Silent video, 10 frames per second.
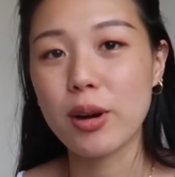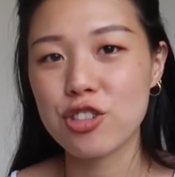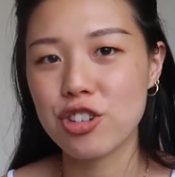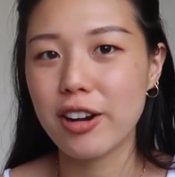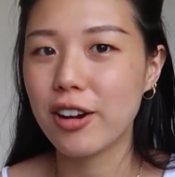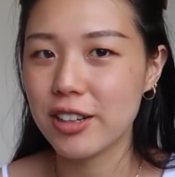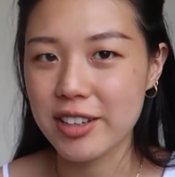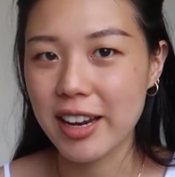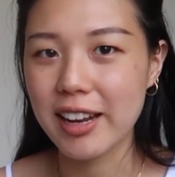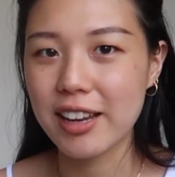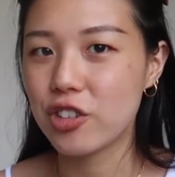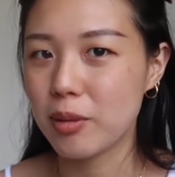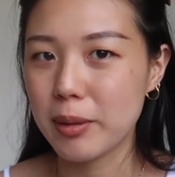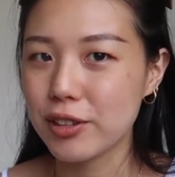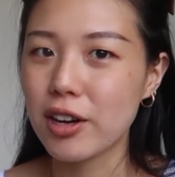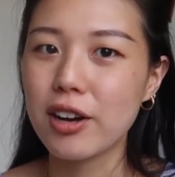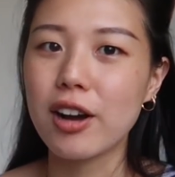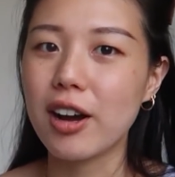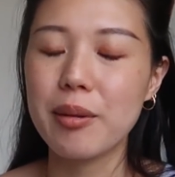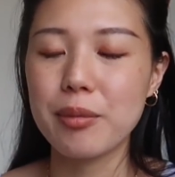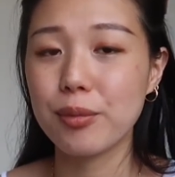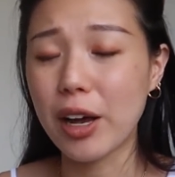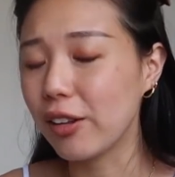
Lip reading: question at hardtohana@gmail.com.